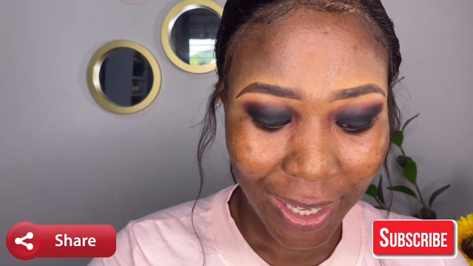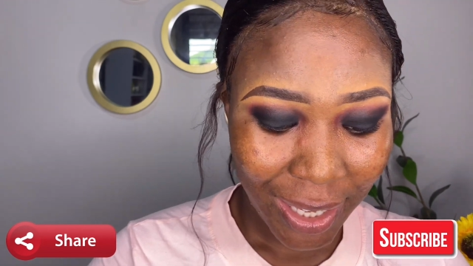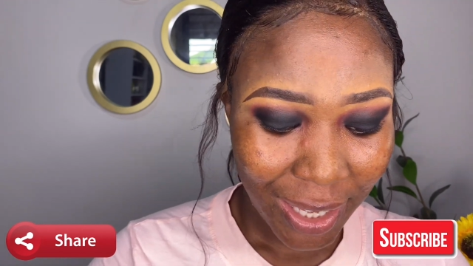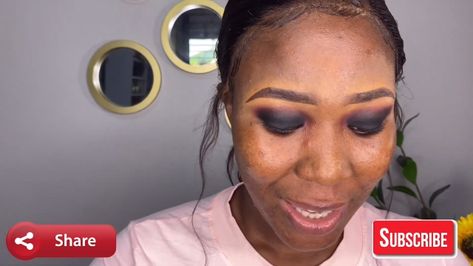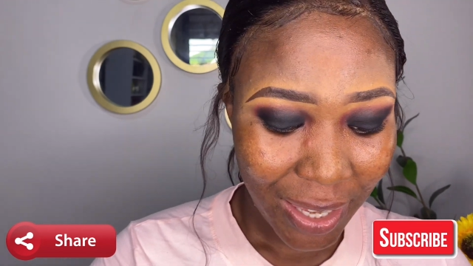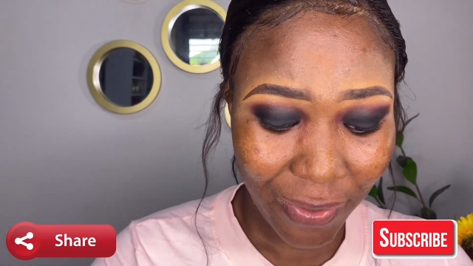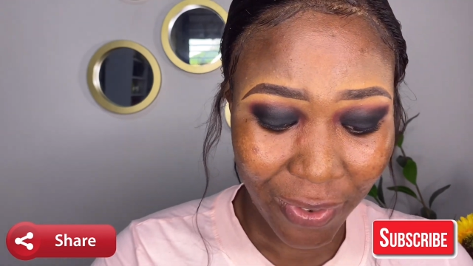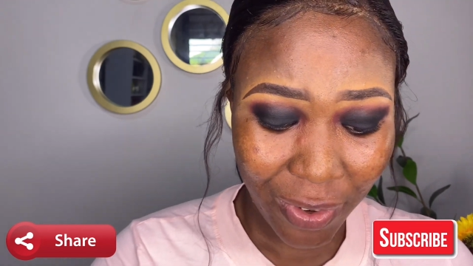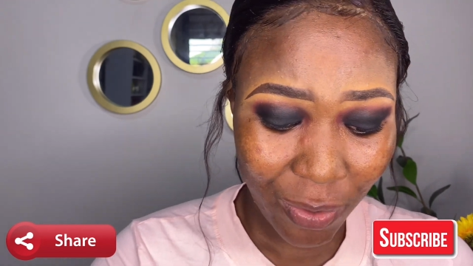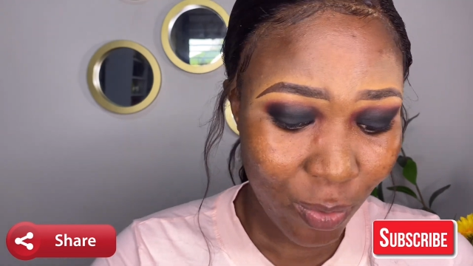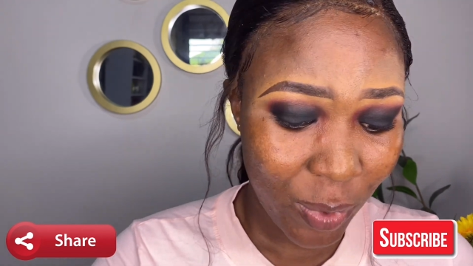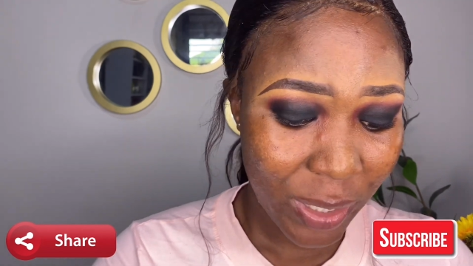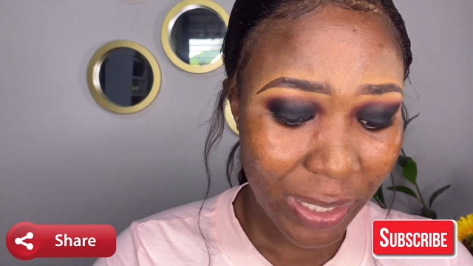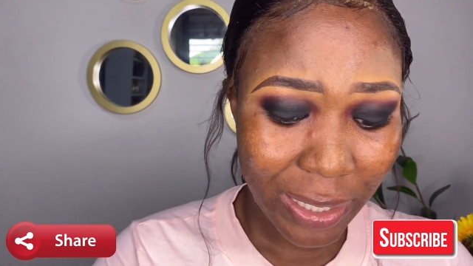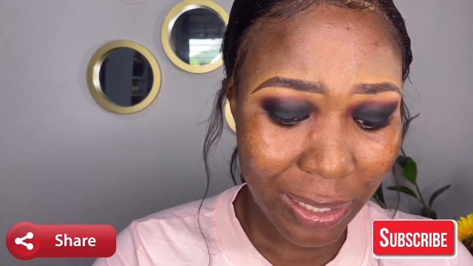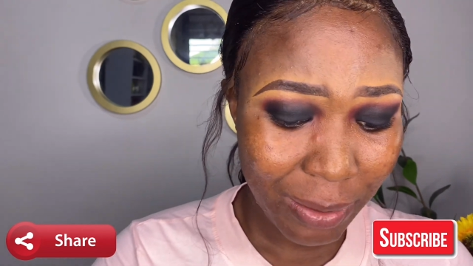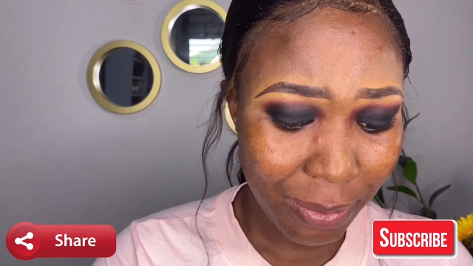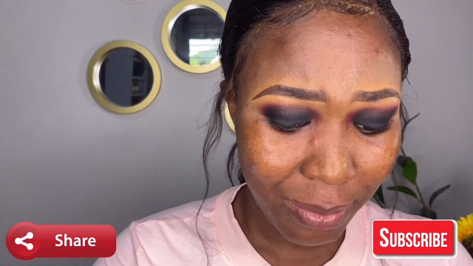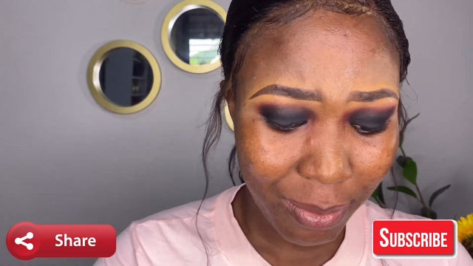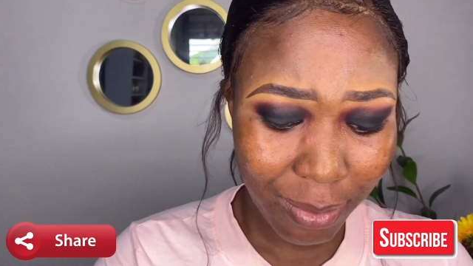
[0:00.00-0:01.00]
Even with
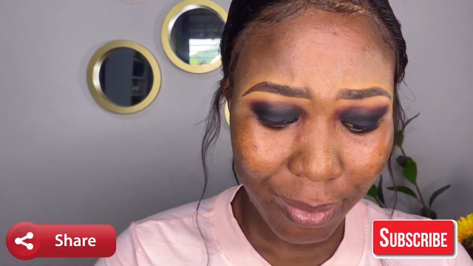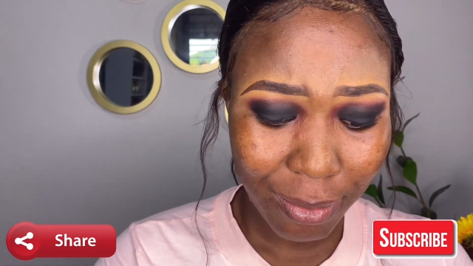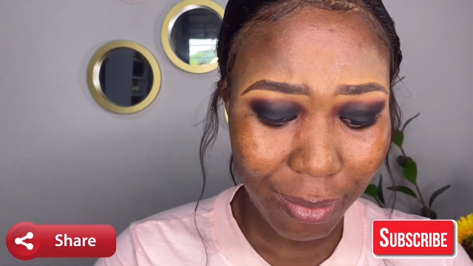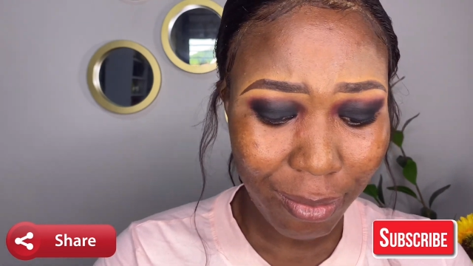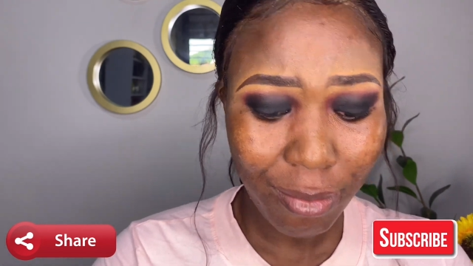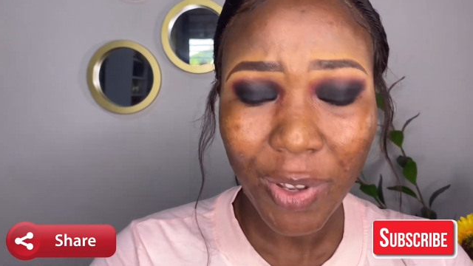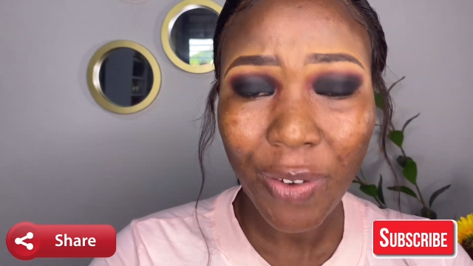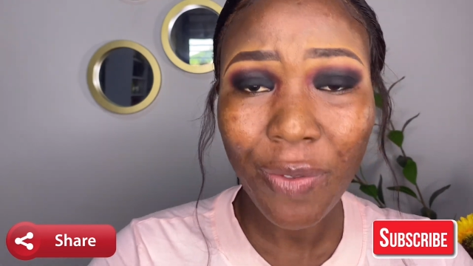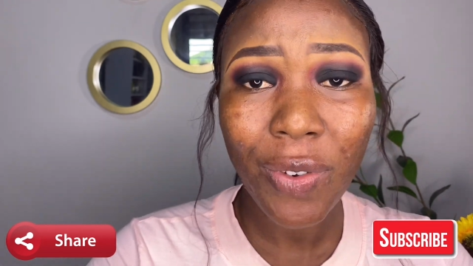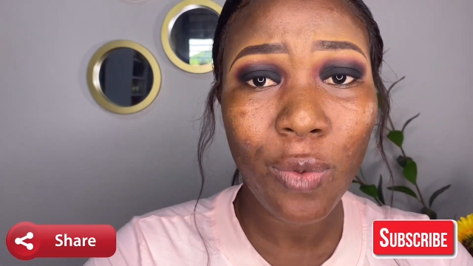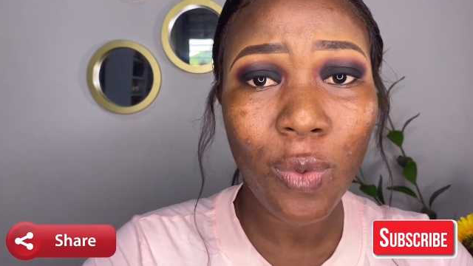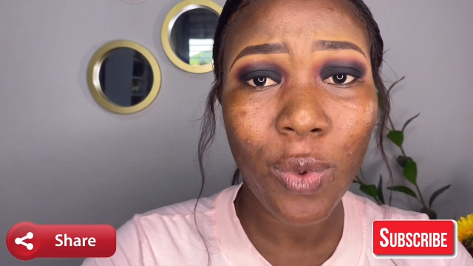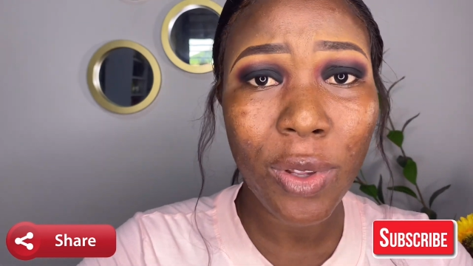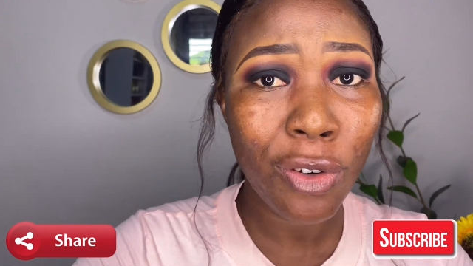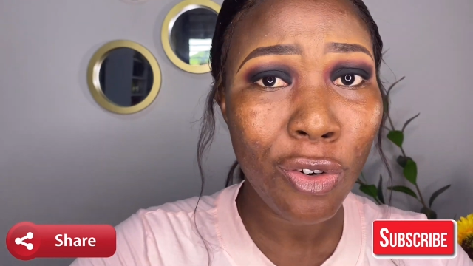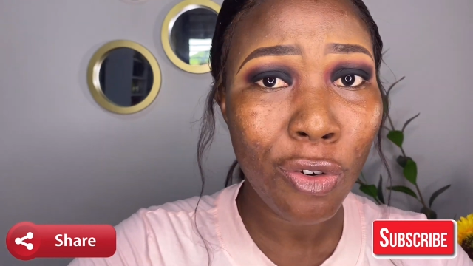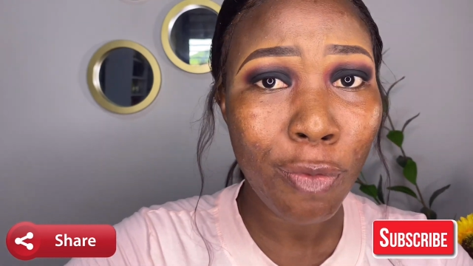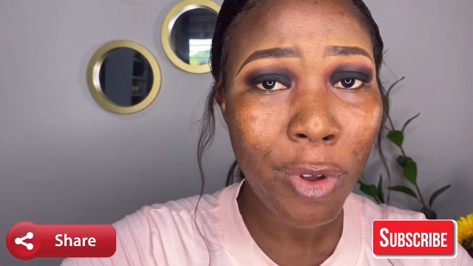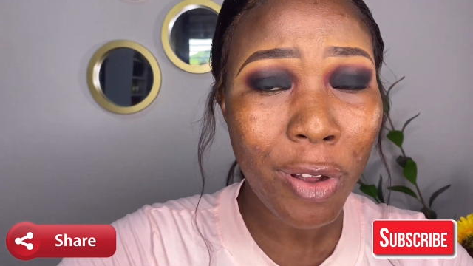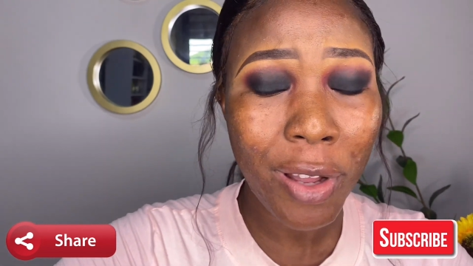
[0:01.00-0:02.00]

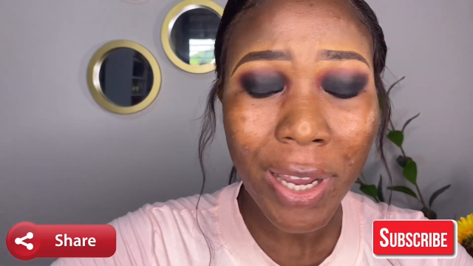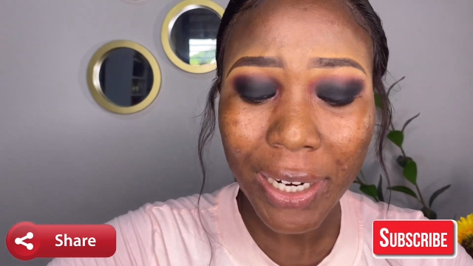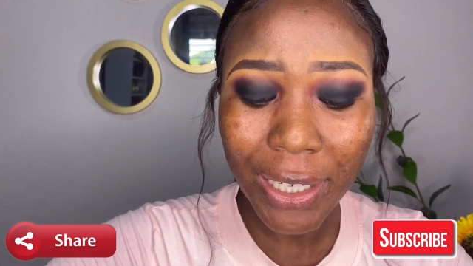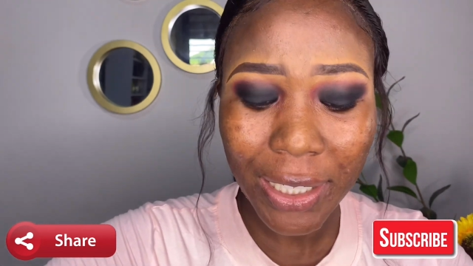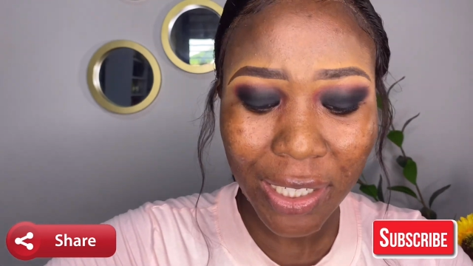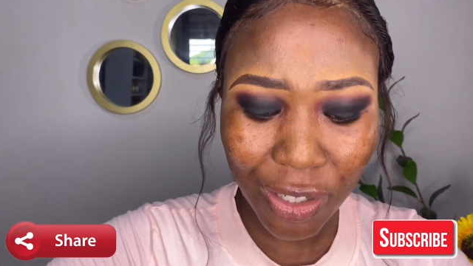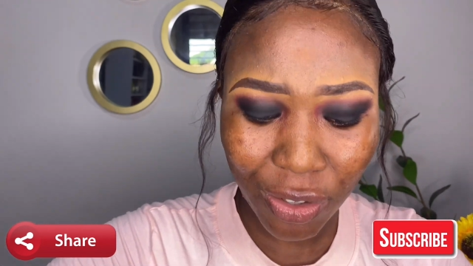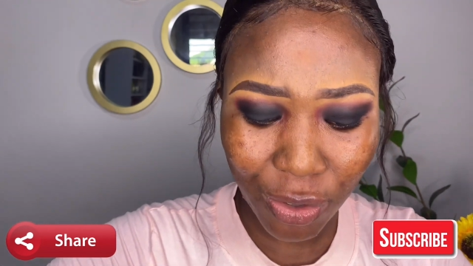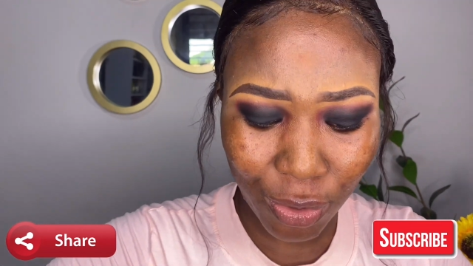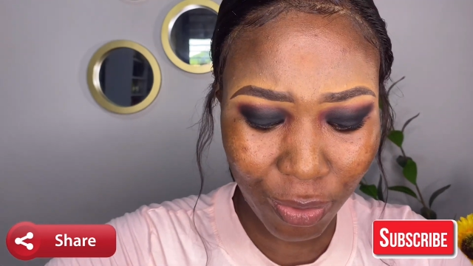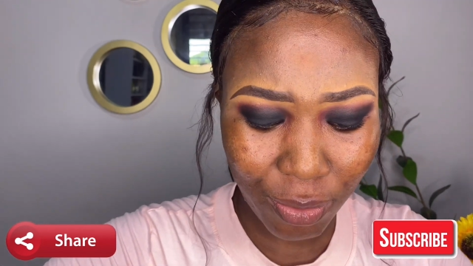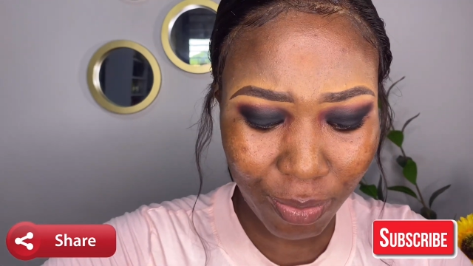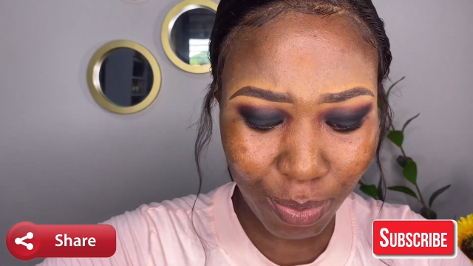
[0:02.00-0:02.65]
normal eyeshadow,